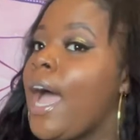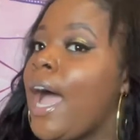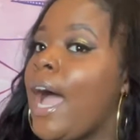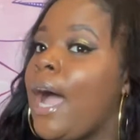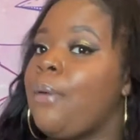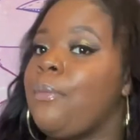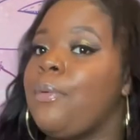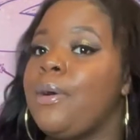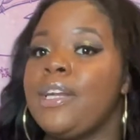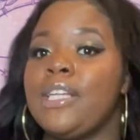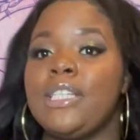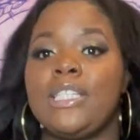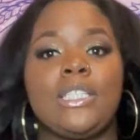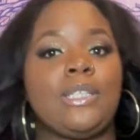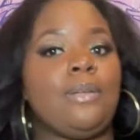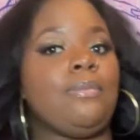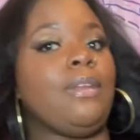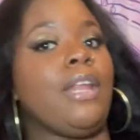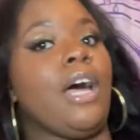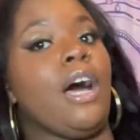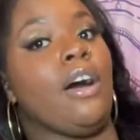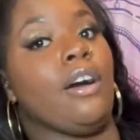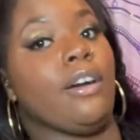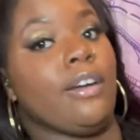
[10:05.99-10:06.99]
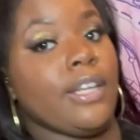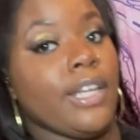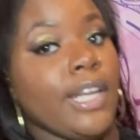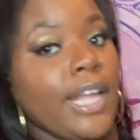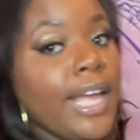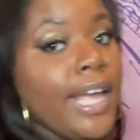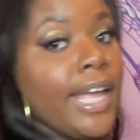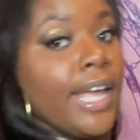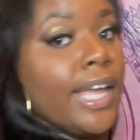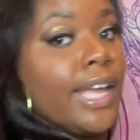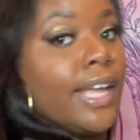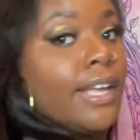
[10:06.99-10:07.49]
I wanted some long
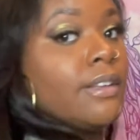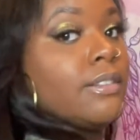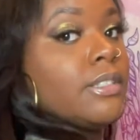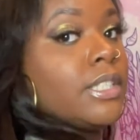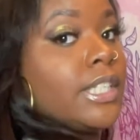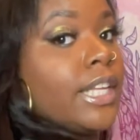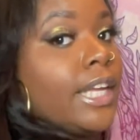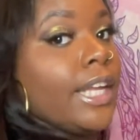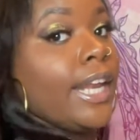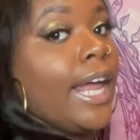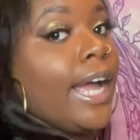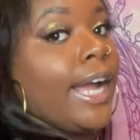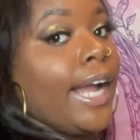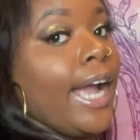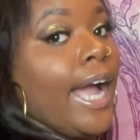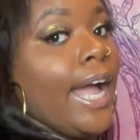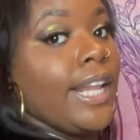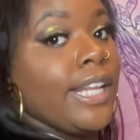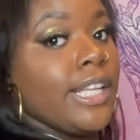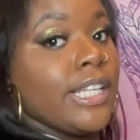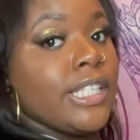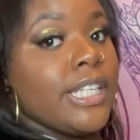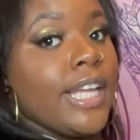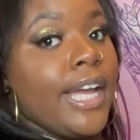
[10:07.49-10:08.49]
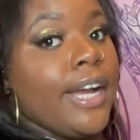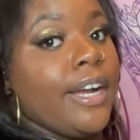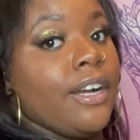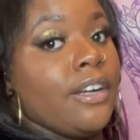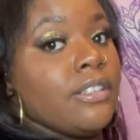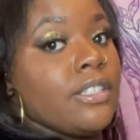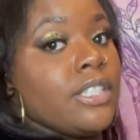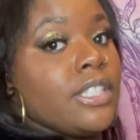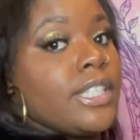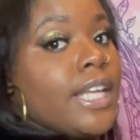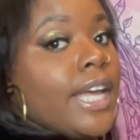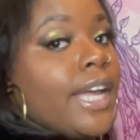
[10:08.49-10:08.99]
lengths, and I got this hair
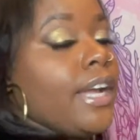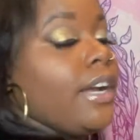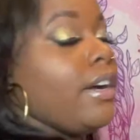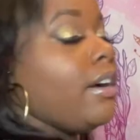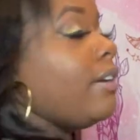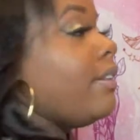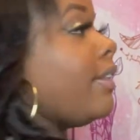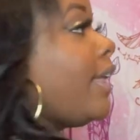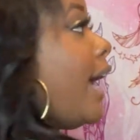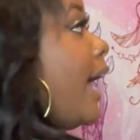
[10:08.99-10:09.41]
on sale. They